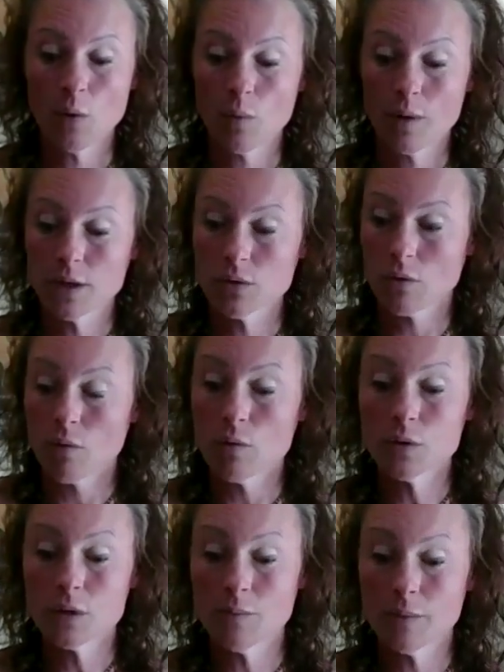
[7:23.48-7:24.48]
which are
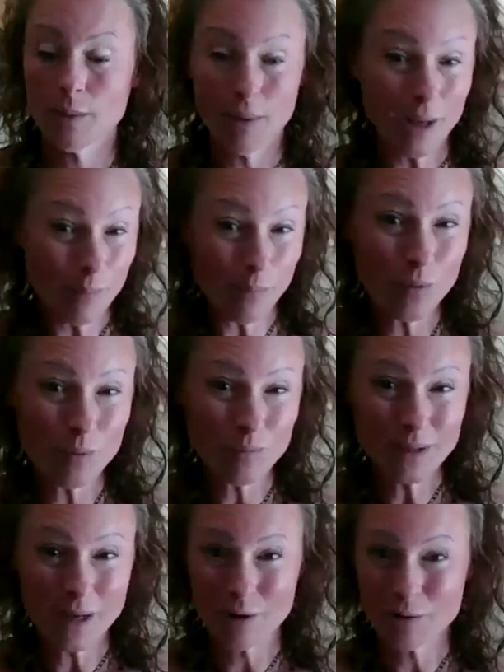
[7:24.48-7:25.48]
ultimately people
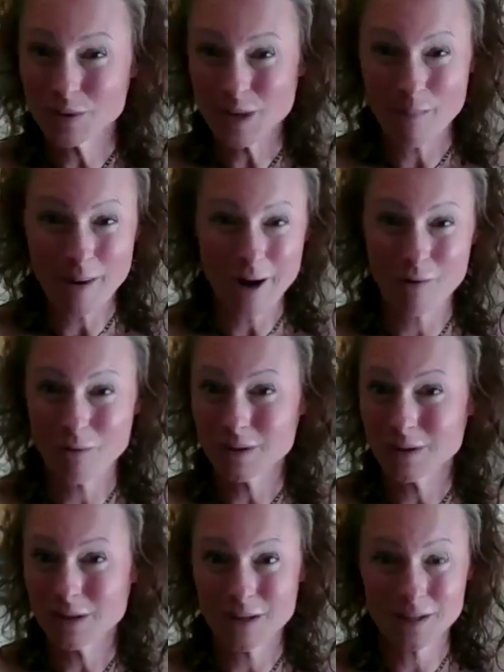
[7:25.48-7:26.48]
themselves, their
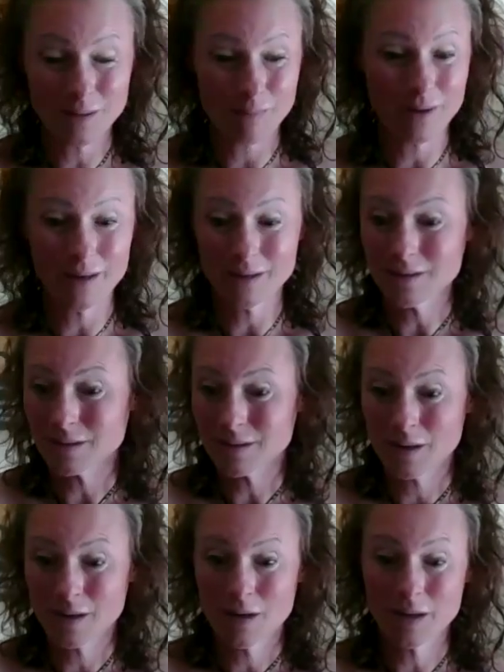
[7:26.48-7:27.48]
parents, their siblings,
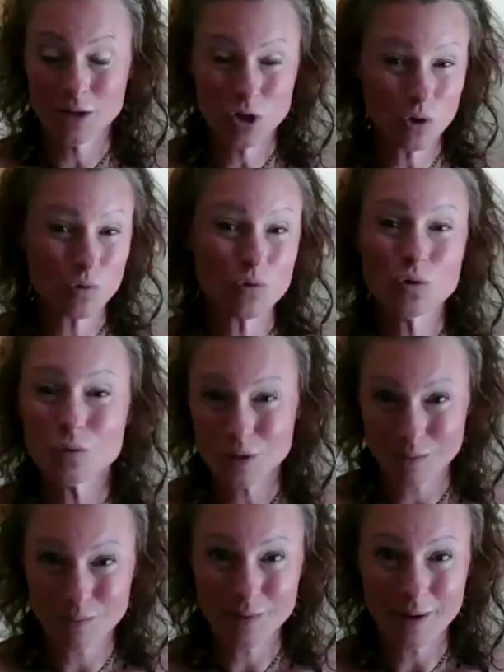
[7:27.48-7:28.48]
their children, or
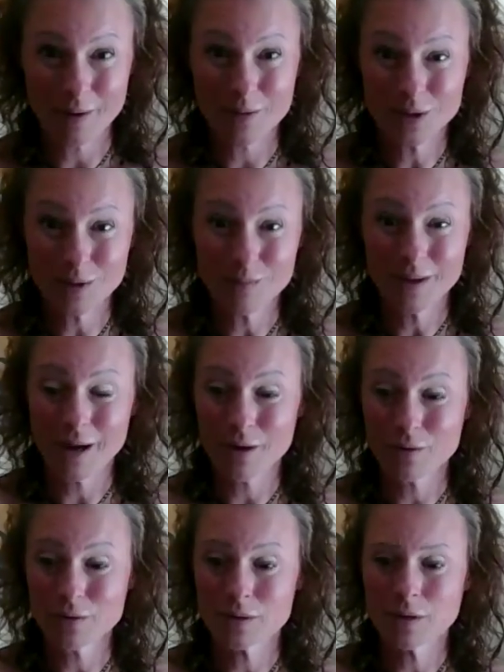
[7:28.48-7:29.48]
somebody
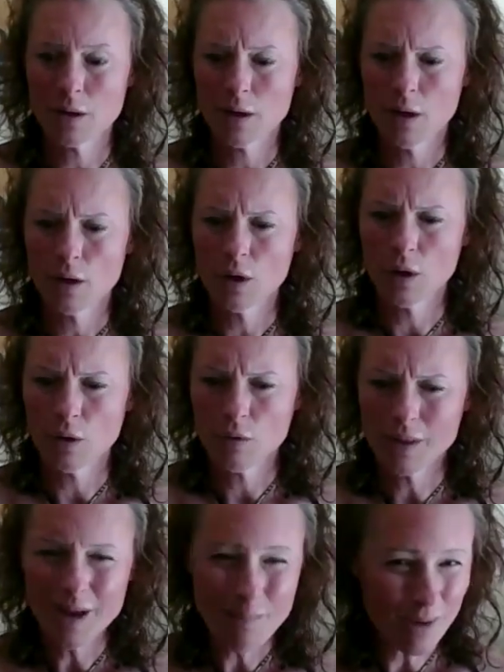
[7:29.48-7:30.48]
else. You know,
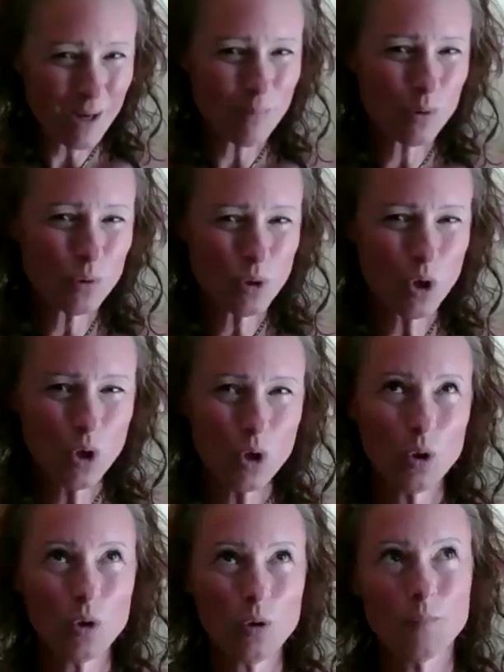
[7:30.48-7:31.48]
they're people
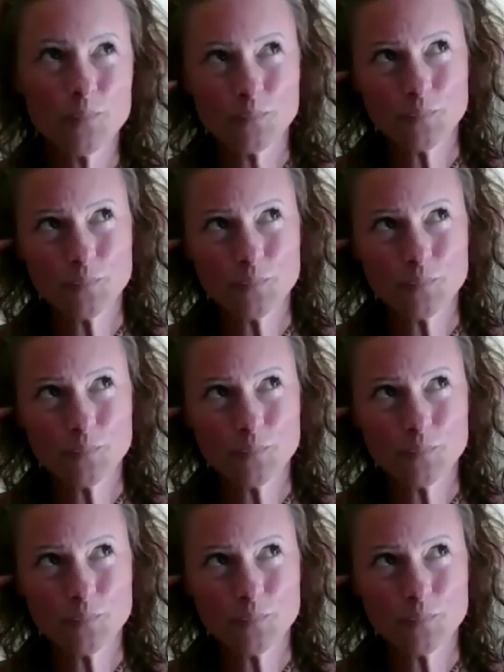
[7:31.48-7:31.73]
too.